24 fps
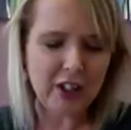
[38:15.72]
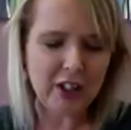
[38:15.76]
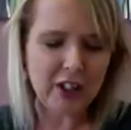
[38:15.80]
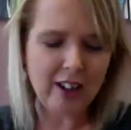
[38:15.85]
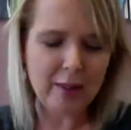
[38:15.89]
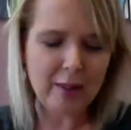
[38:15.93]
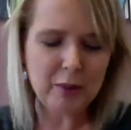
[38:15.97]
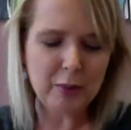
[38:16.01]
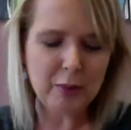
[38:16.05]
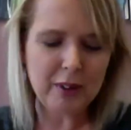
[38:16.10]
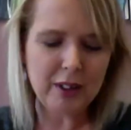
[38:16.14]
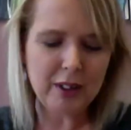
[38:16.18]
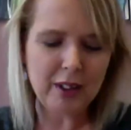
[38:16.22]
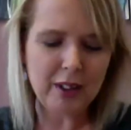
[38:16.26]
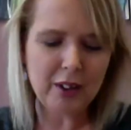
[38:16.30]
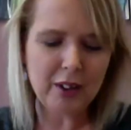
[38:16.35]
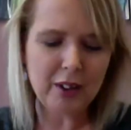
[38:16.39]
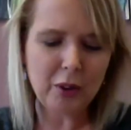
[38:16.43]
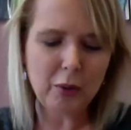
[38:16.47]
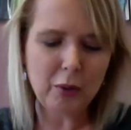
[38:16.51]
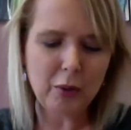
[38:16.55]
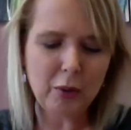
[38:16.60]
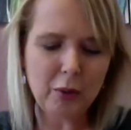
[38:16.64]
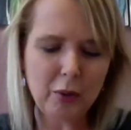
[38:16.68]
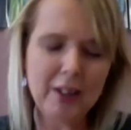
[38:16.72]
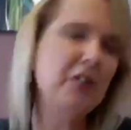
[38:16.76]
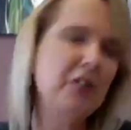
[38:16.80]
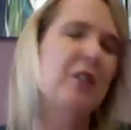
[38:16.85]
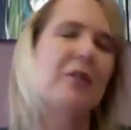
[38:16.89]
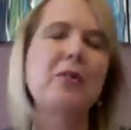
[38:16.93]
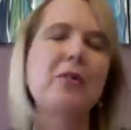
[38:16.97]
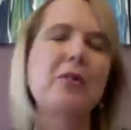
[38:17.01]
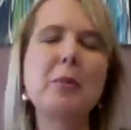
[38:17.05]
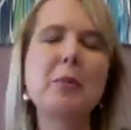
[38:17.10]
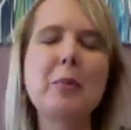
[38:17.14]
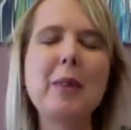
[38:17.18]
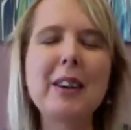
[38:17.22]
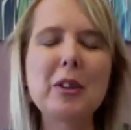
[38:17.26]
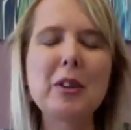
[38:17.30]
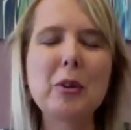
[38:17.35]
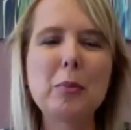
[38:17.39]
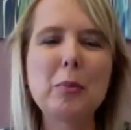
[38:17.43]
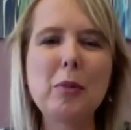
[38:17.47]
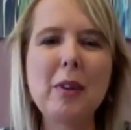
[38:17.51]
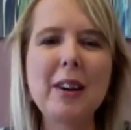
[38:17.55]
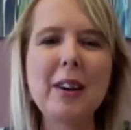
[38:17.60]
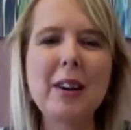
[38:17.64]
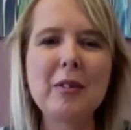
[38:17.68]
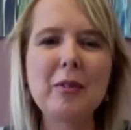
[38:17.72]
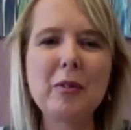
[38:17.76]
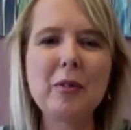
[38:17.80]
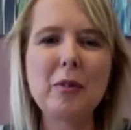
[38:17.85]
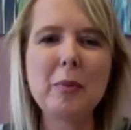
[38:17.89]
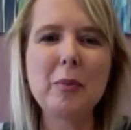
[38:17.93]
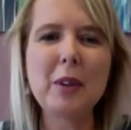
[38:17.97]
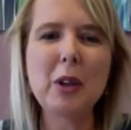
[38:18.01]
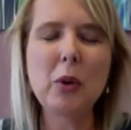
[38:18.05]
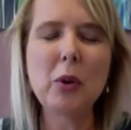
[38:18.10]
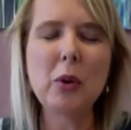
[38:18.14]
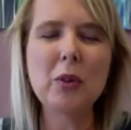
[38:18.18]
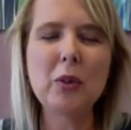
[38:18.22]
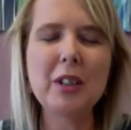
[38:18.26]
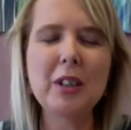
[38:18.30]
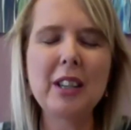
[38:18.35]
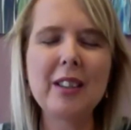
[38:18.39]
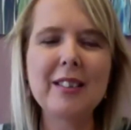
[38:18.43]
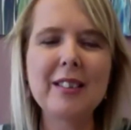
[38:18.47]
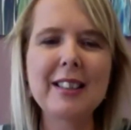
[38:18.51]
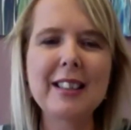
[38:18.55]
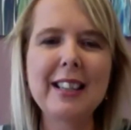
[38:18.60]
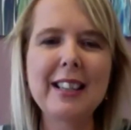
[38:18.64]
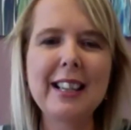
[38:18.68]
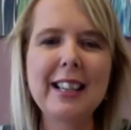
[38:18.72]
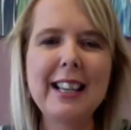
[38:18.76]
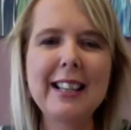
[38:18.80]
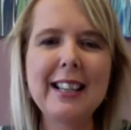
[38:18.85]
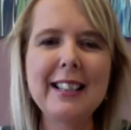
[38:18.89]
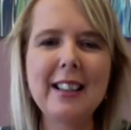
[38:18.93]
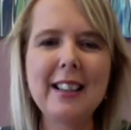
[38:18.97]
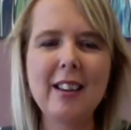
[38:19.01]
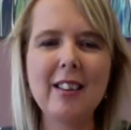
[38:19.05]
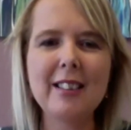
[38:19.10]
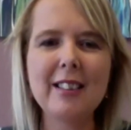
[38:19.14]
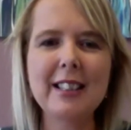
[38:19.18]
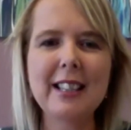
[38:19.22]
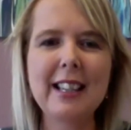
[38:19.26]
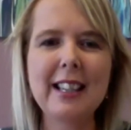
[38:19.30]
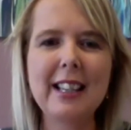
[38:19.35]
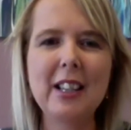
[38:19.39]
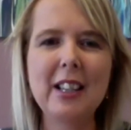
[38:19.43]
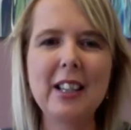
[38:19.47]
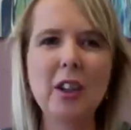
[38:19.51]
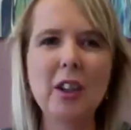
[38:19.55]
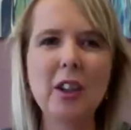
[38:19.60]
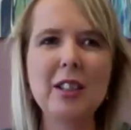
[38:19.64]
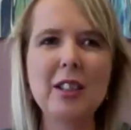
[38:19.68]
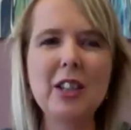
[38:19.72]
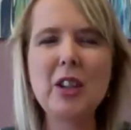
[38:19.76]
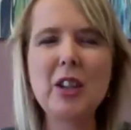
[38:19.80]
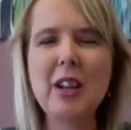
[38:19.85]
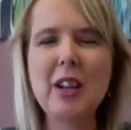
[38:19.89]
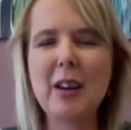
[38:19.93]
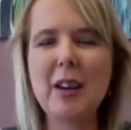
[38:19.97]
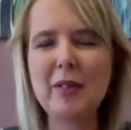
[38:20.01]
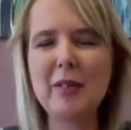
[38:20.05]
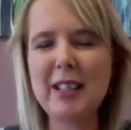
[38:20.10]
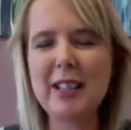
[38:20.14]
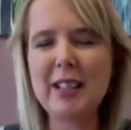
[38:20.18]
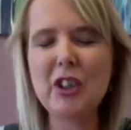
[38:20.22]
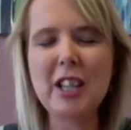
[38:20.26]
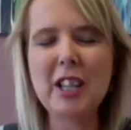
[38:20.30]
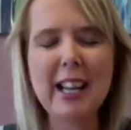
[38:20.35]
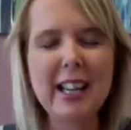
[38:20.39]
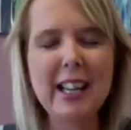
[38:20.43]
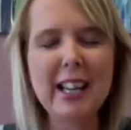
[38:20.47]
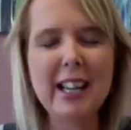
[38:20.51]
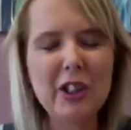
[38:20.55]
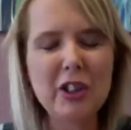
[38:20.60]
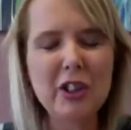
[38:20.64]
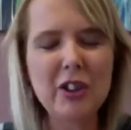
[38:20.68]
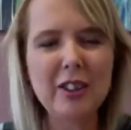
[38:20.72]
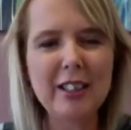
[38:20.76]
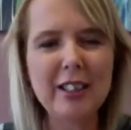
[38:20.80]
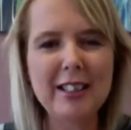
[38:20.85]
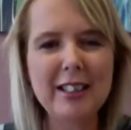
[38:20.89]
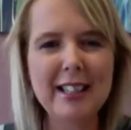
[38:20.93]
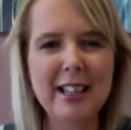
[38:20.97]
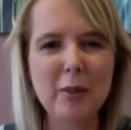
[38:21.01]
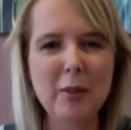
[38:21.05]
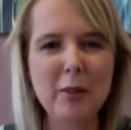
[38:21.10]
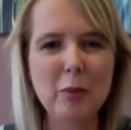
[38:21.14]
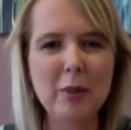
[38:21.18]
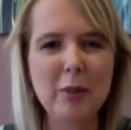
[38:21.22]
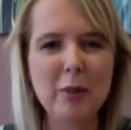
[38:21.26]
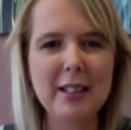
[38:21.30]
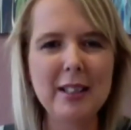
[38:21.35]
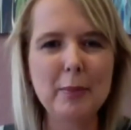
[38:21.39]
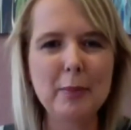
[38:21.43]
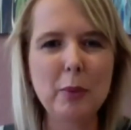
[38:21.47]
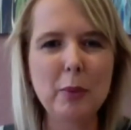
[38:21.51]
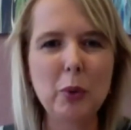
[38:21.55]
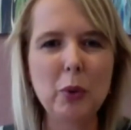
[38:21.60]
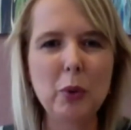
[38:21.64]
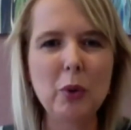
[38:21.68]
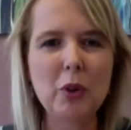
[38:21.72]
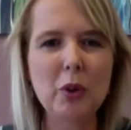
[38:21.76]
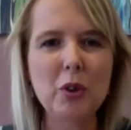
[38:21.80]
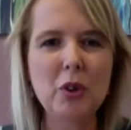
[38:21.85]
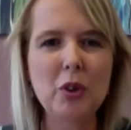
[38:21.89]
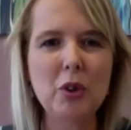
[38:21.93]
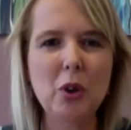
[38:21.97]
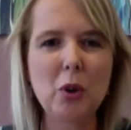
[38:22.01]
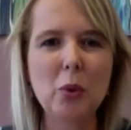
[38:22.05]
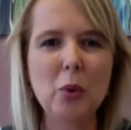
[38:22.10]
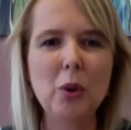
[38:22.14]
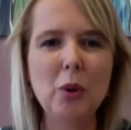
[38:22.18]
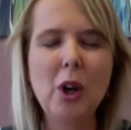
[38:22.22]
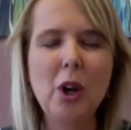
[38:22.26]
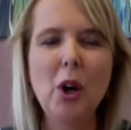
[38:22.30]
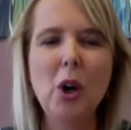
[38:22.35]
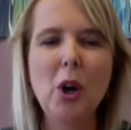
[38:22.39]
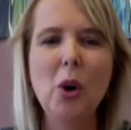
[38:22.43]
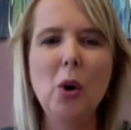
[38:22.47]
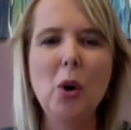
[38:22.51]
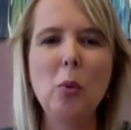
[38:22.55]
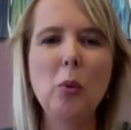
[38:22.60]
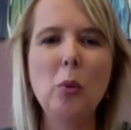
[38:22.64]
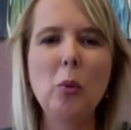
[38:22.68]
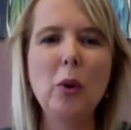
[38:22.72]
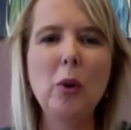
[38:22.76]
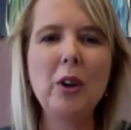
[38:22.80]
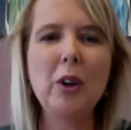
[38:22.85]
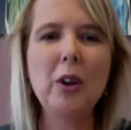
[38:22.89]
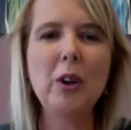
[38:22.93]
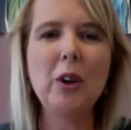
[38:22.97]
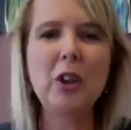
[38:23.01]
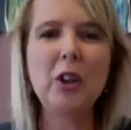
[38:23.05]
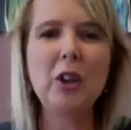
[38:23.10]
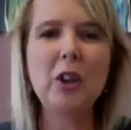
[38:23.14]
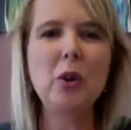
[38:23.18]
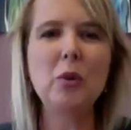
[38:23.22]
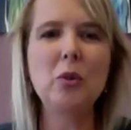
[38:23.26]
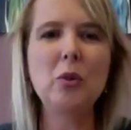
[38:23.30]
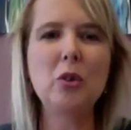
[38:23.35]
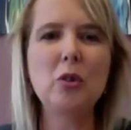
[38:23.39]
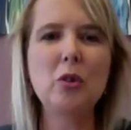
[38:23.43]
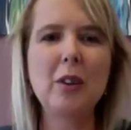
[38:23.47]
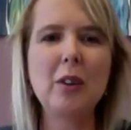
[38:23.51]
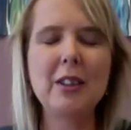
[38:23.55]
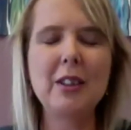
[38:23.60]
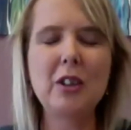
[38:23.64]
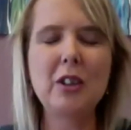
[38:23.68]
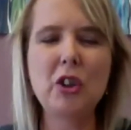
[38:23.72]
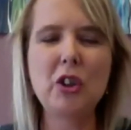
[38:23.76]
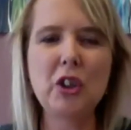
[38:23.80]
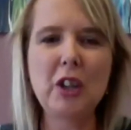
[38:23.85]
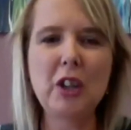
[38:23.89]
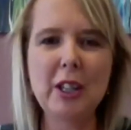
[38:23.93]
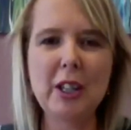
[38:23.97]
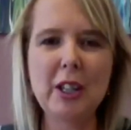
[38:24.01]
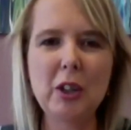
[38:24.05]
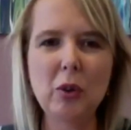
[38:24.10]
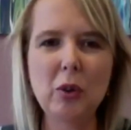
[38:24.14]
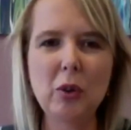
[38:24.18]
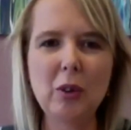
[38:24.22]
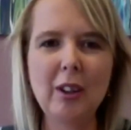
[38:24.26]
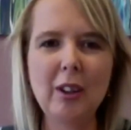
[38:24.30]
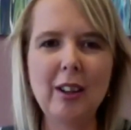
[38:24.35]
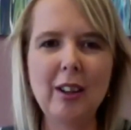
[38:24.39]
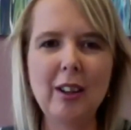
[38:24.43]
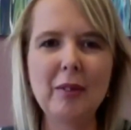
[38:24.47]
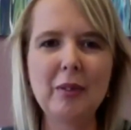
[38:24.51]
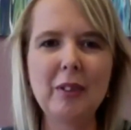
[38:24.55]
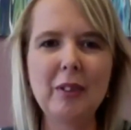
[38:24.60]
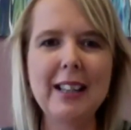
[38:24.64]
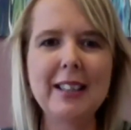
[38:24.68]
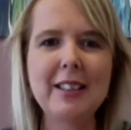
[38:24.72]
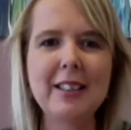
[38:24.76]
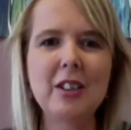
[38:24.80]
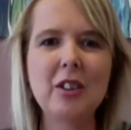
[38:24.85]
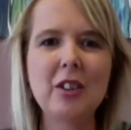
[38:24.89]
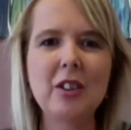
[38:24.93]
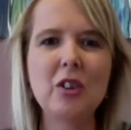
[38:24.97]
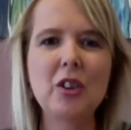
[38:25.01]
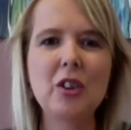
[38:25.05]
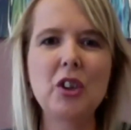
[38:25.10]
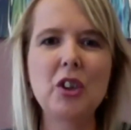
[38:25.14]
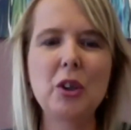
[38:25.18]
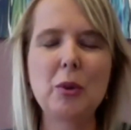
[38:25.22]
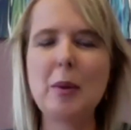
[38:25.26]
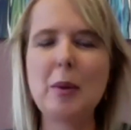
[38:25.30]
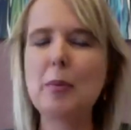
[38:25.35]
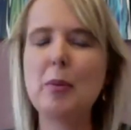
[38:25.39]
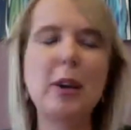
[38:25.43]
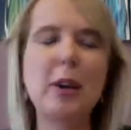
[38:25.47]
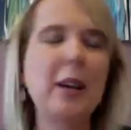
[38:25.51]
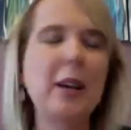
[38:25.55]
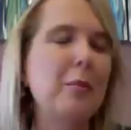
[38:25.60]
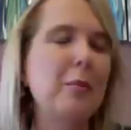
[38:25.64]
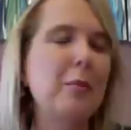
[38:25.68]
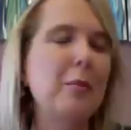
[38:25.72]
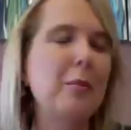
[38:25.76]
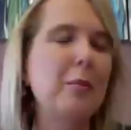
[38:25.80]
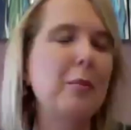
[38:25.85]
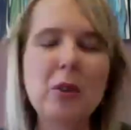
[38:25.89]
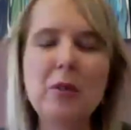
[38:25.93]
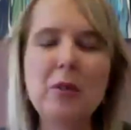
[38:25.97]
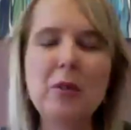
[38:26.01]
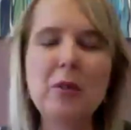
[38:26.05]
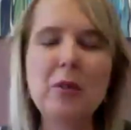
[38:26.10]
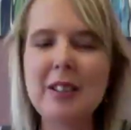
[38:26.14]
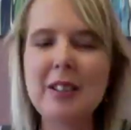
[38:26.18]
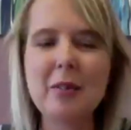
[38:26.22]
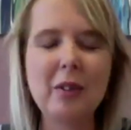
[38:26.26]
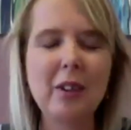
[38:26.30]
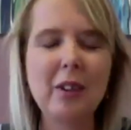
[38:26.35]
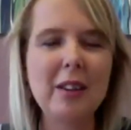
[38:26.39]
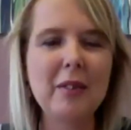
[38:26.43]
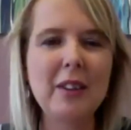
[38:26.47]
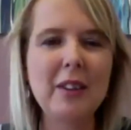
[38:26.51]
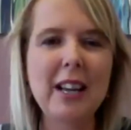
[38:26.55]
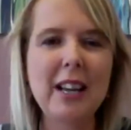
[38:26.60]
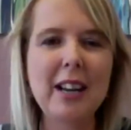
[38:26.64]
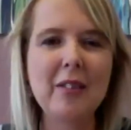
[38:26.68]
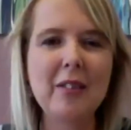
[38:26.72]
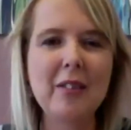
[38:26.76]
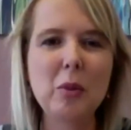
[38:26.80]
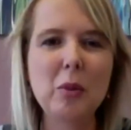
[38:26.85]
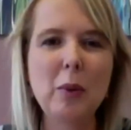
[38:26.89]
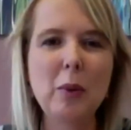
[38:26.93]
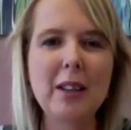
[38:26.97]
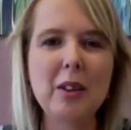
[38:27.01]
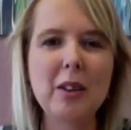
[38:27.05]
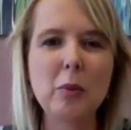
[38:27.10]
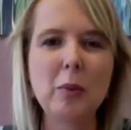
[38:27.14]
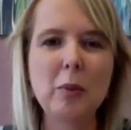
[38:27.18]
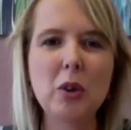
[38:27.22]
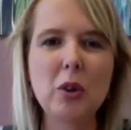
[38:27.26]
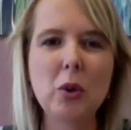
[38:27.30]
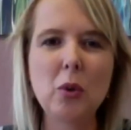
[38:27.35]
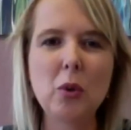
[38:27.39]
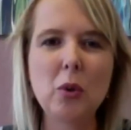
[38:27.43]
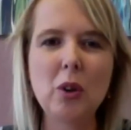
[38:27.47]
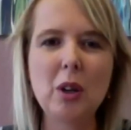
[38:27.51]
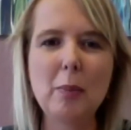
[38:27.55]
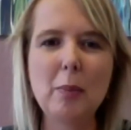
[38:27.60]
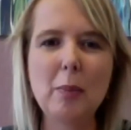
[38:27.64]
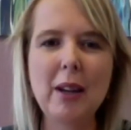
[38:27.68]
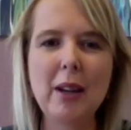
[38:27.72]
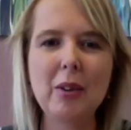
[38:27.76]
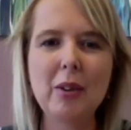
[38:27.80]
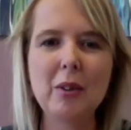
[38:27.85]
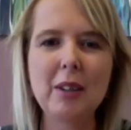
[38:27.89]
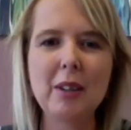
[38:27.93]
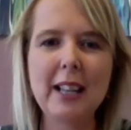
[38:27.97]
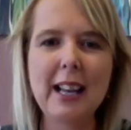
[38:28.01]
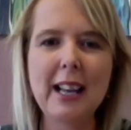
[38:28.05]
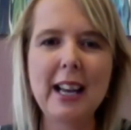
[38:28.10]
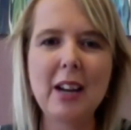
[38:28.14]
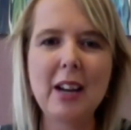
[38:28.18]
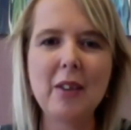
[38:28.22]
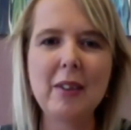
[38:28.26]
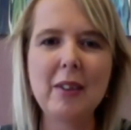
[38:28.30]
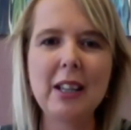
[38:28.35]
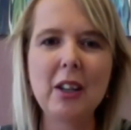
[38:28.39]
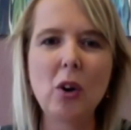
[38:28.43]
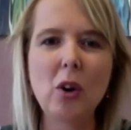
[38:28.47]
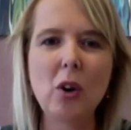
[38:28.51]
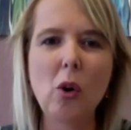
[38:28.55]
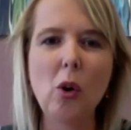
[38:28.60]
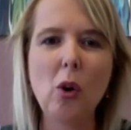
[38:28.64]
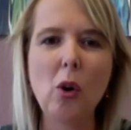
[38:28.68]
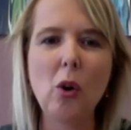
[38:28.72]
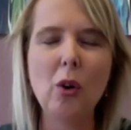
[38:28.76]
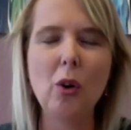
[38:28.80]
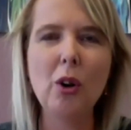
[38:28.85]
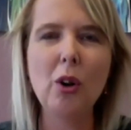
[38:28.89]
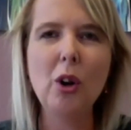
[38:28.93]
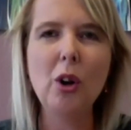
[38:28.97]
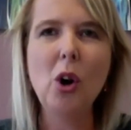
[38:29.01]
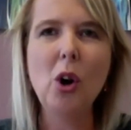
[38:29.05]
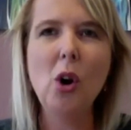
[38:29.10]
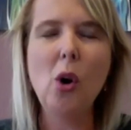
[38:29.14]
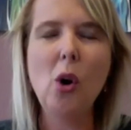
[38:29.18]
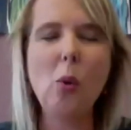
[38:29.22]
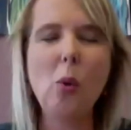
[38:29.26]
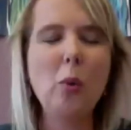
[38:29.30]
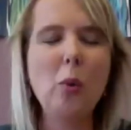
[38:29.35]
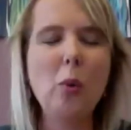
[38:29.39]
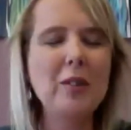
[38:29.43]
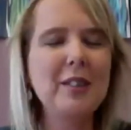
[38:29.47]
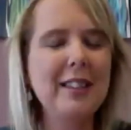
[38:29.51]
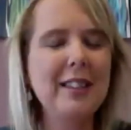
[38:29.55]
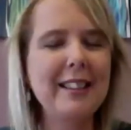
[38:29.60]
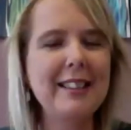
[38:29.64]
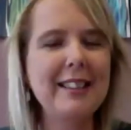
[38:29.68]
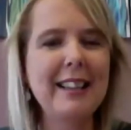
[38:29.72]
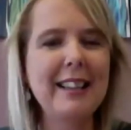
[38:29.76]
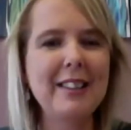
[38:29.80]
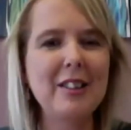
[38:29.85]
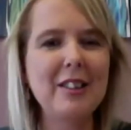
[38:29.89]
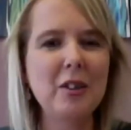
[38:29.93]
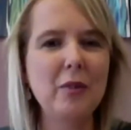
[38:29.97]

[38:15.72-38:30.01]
with a question from Michael Brennan from the audience, and he's asking Did you have an educational intent with this book? So, were you trying to share your life lessons to improve end of life care and the way that we talk about caring or or was it a sense of